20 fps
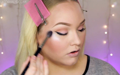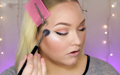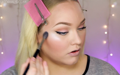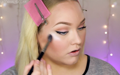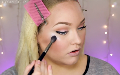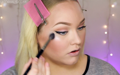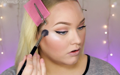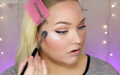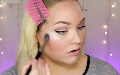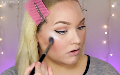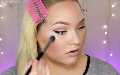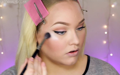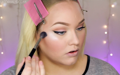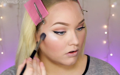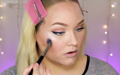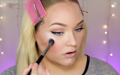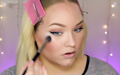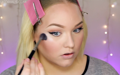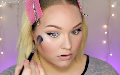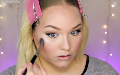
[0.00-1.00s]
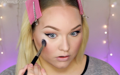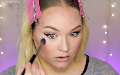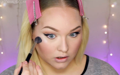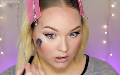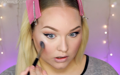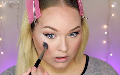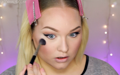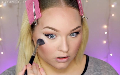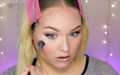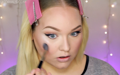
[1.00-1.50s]

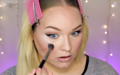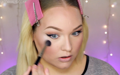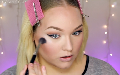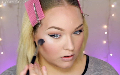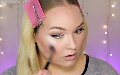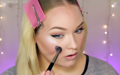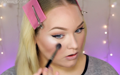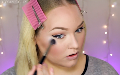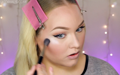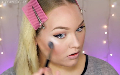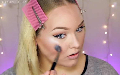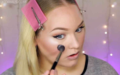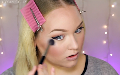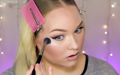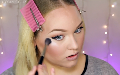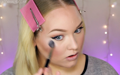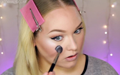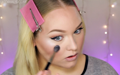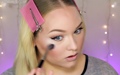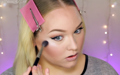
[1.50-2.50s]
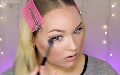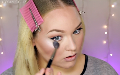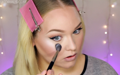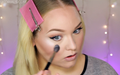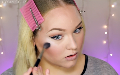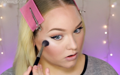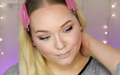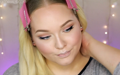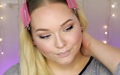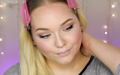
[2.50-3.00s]

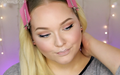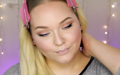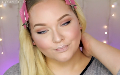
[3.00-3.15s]
(no one is talking)